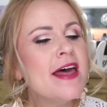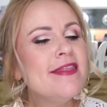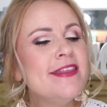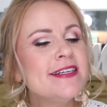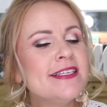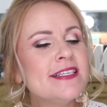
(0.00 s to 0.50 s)

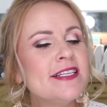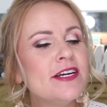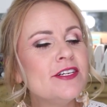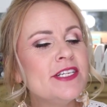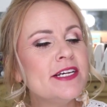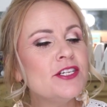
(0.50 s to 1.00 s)
This is their
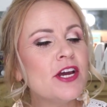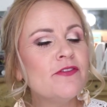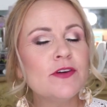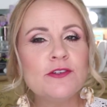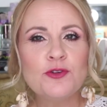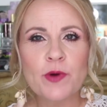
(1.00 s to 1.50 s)
Deja
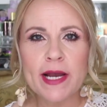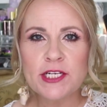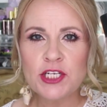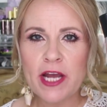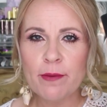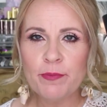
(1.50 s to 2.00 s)
Vu Dry
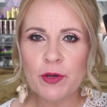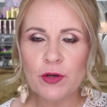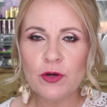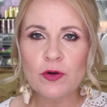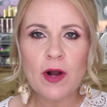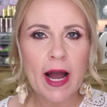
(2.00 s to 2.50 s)

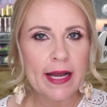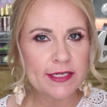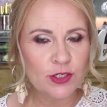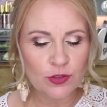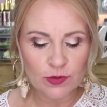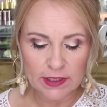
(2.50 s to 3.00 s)
Shampoo. I
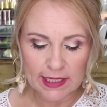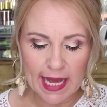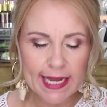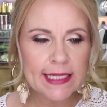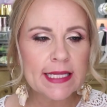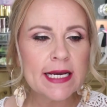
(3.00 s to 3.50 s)
do
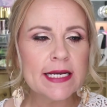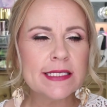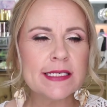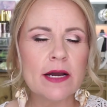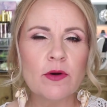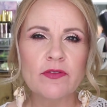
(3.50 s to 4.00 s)
like
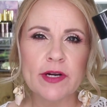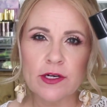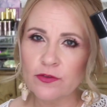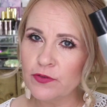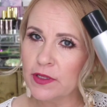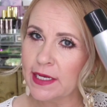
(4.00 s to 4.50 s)
this. However, I
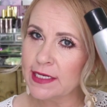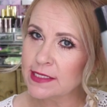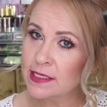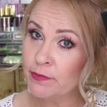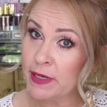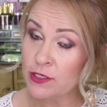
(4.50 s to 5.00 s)
don't feel like it's
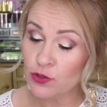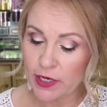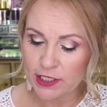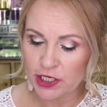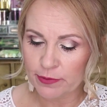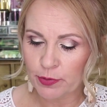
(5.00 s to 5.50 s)
the best dry
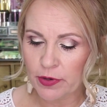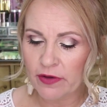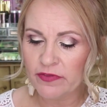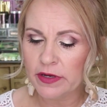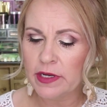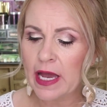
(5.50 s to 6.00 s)
shampoo I've
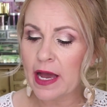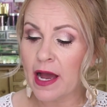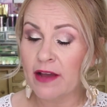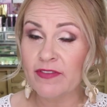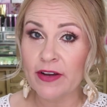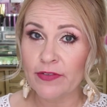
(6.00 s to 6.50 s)
ever,
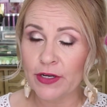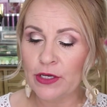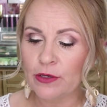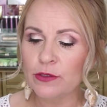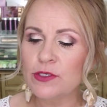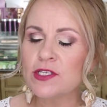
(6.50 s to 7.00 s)
I've ever
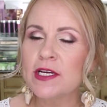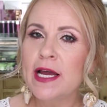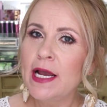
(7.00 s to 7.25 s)
used.